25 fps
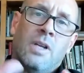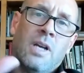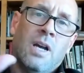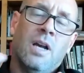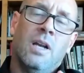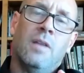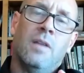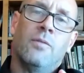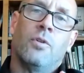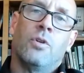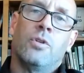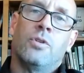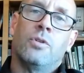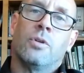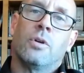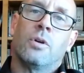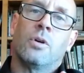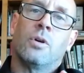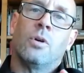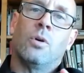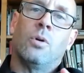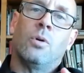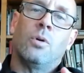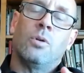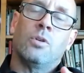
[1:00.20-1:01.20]
kind of on your
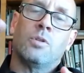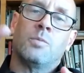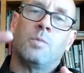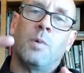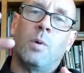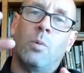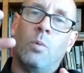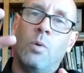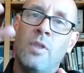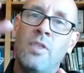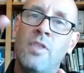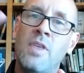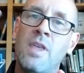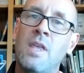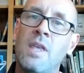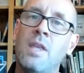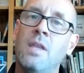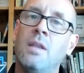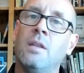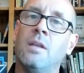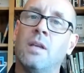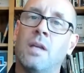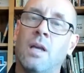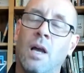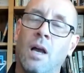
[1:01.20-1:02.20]
goals, but
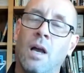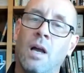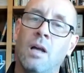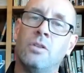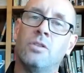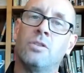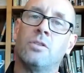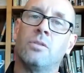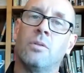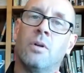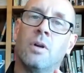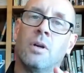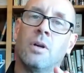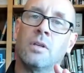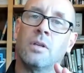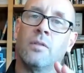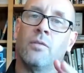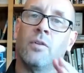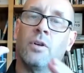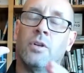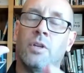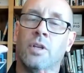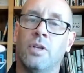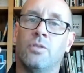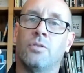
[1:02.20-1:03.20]
within the construct of
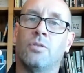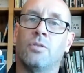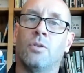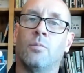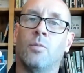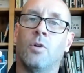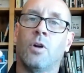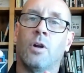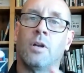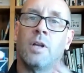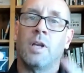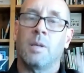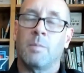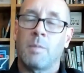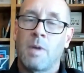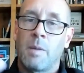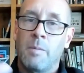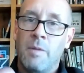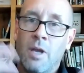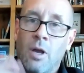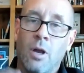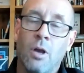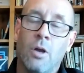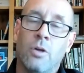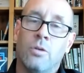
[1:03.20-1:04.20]
our digital marketing,
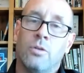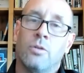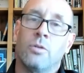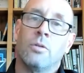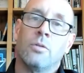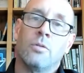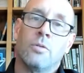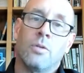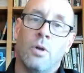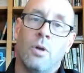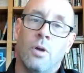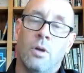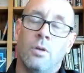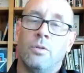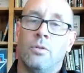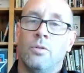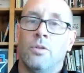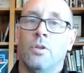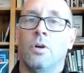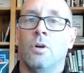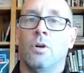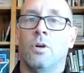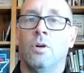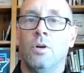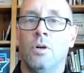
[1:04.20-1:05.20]
maybe under
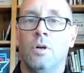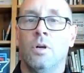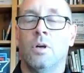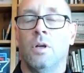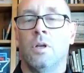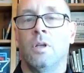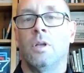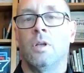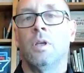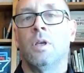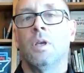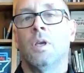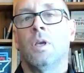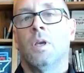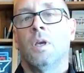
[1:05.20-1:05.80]
the hood,